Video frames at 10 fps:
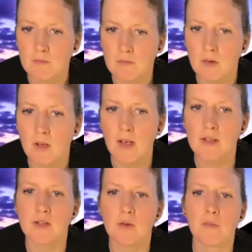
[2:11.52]

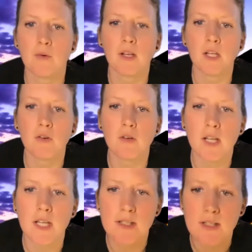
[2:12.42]
Okay, so bring your
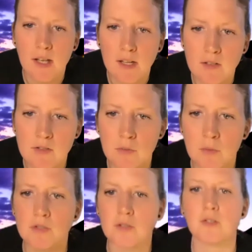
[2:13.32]
knees in
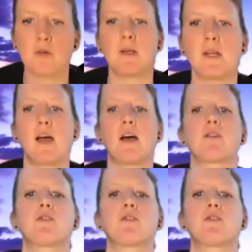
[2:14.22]
towards your tummy now.